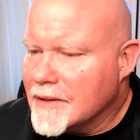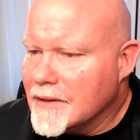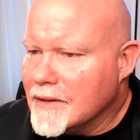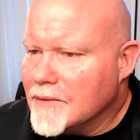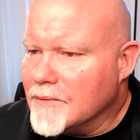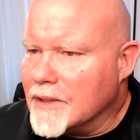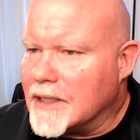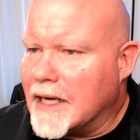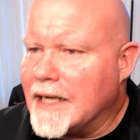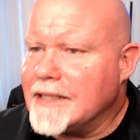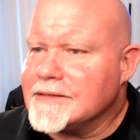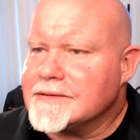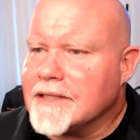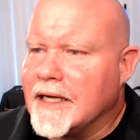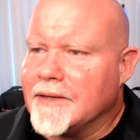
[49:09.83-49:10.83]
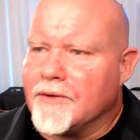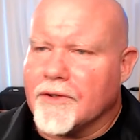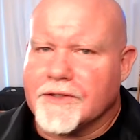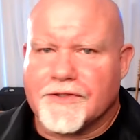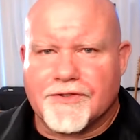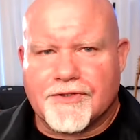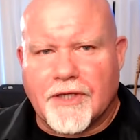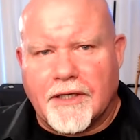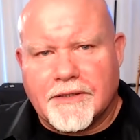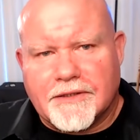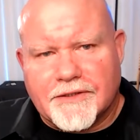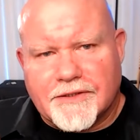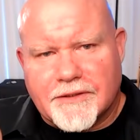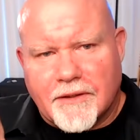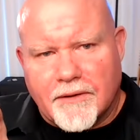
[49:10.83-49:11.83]
Well, guys, I'm going to start to
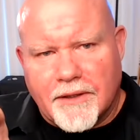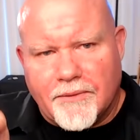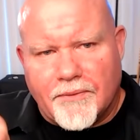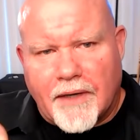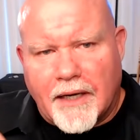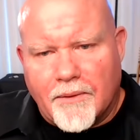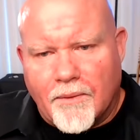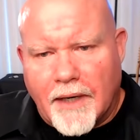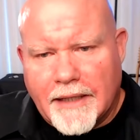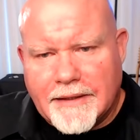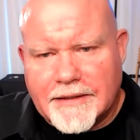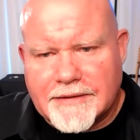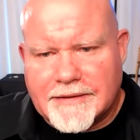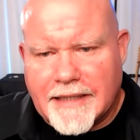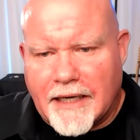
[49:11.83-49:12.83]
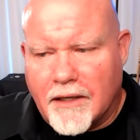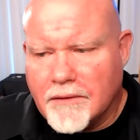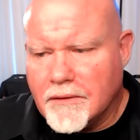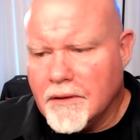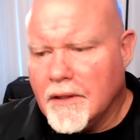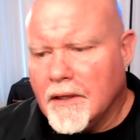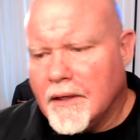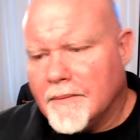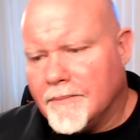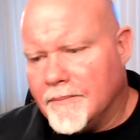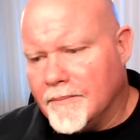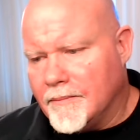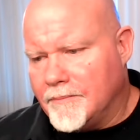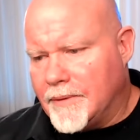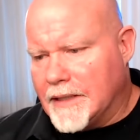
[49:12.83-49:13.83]
slowly wind this down,
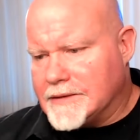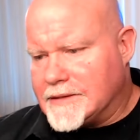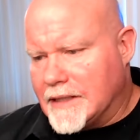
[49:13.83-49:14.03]
but